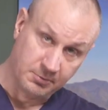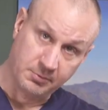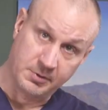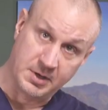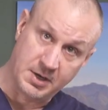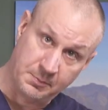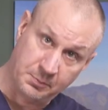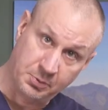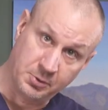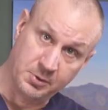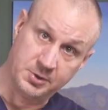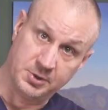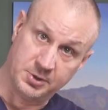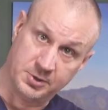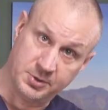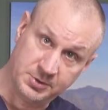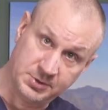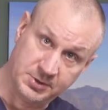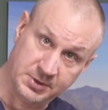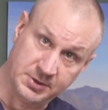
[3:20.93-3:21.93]

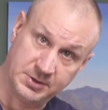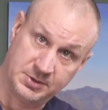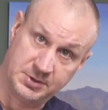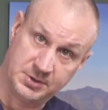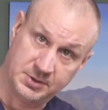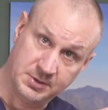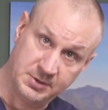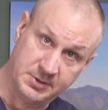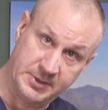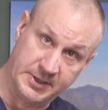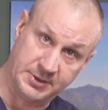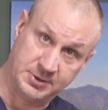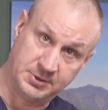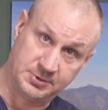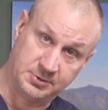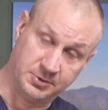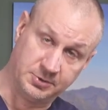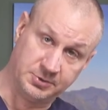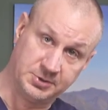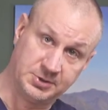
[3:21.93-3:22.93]
reproduces
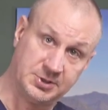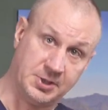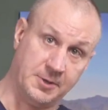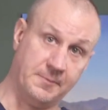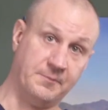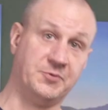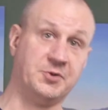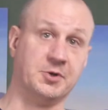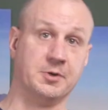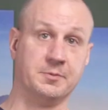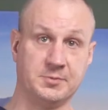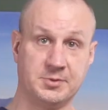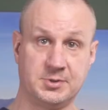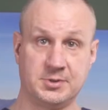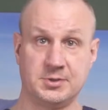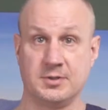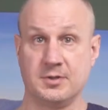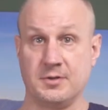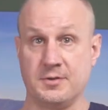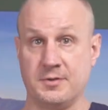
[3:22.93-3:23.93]
distal symptoms